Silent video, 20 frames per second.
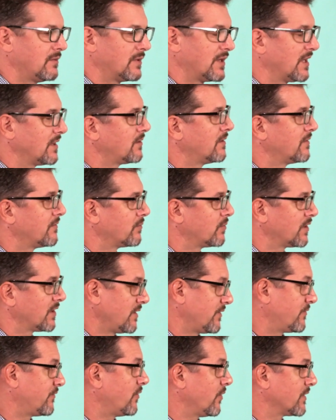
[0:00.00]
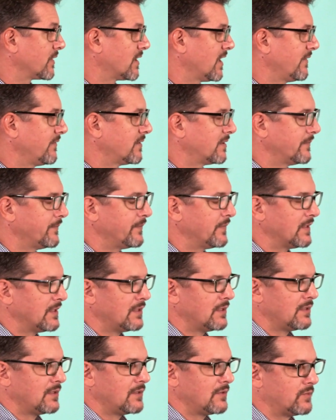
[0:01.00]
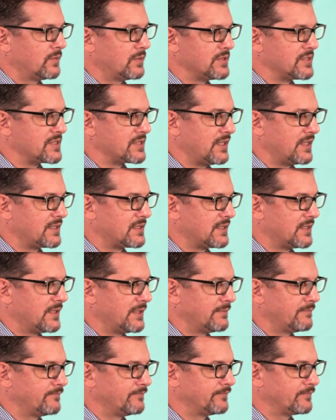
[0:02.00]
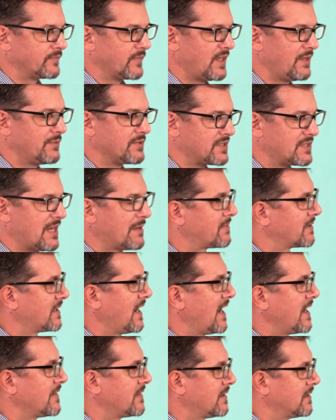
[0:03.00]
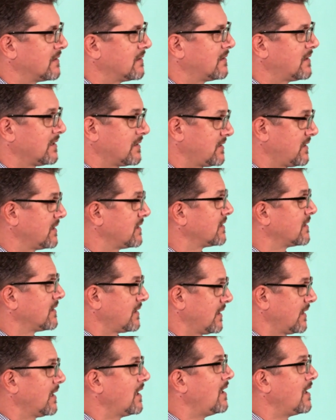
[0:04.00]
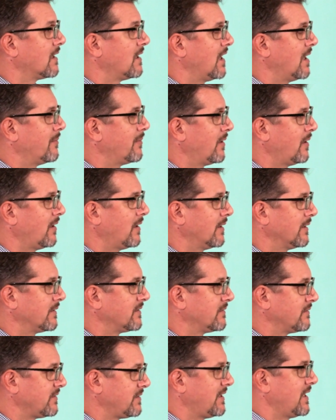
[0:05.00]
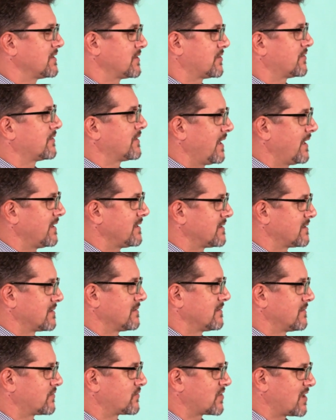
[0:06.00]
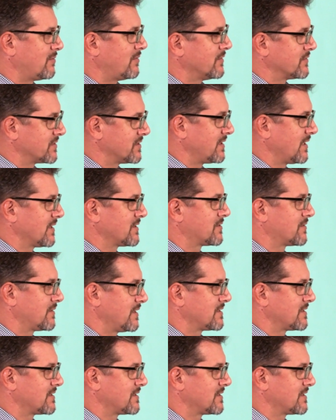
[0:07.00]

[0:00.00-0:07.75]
I learned working for the governor was that he was the type of guy that didn't get hung up on yesterday's troubles and yesterday's